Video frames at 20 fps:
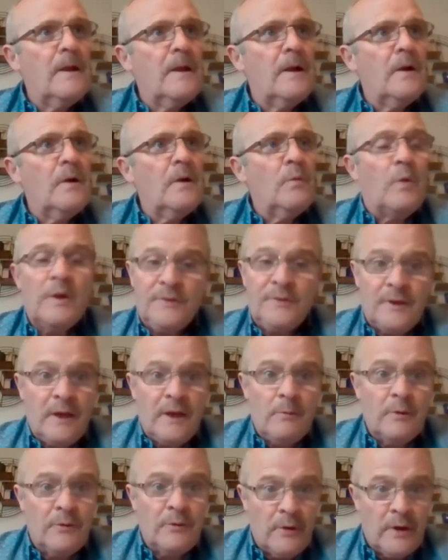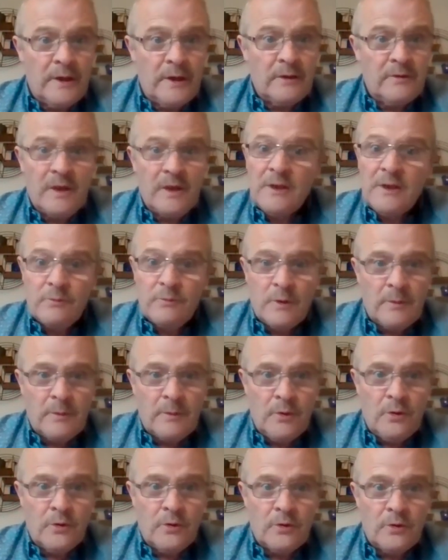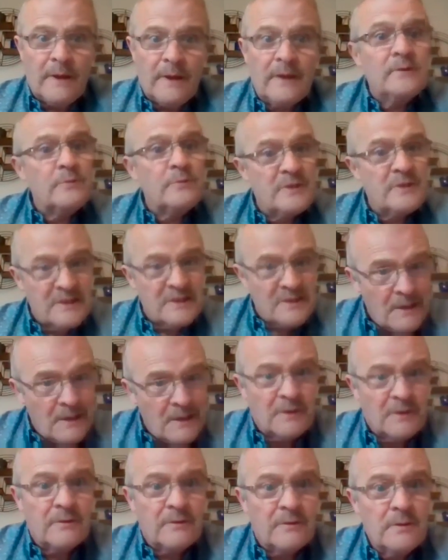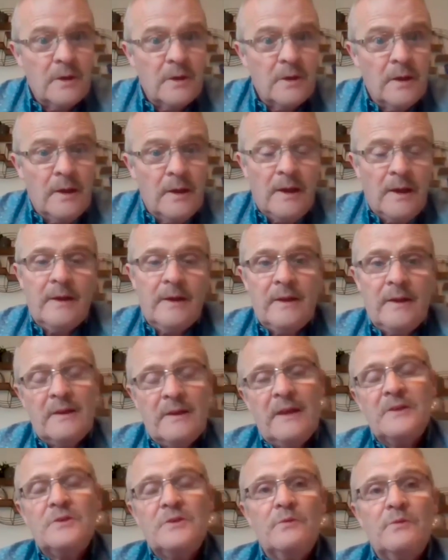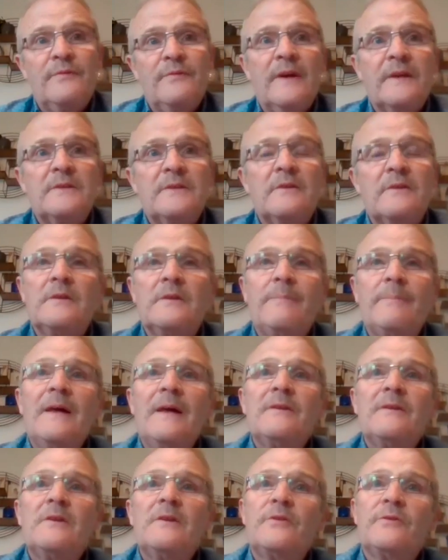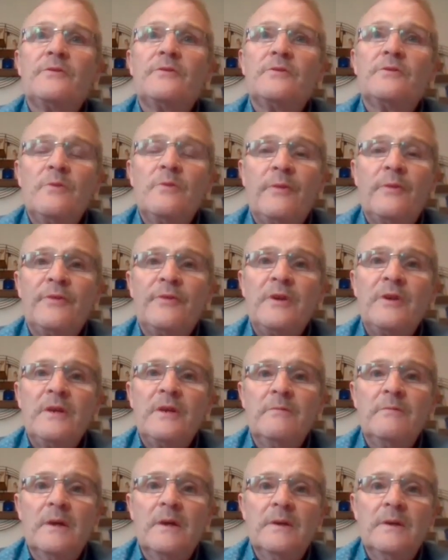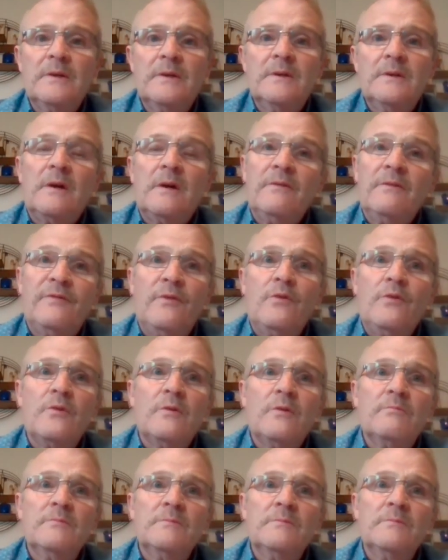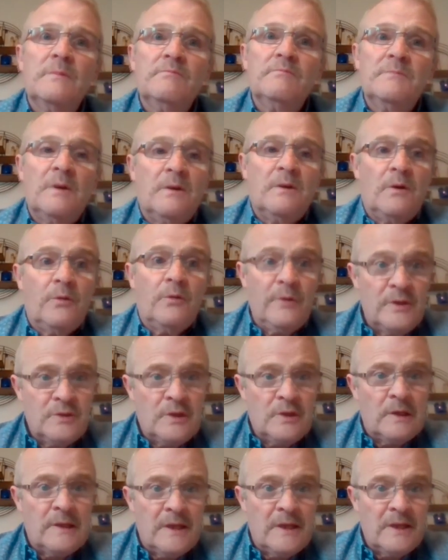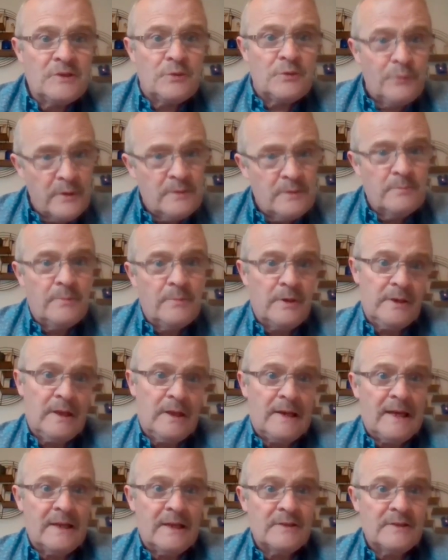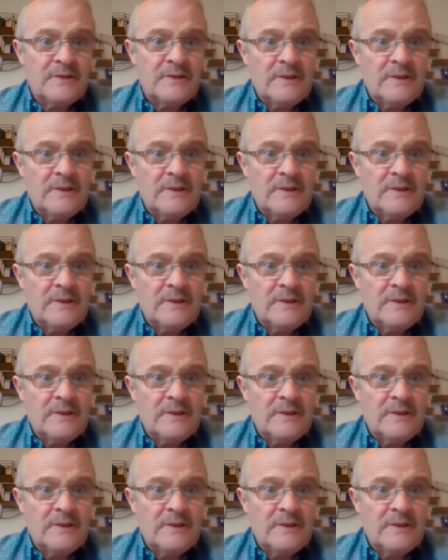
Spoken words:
what they would write into our program, and it was accepted. And in actual fact, the band had 2 or 3 or 4 original hits written by the lads,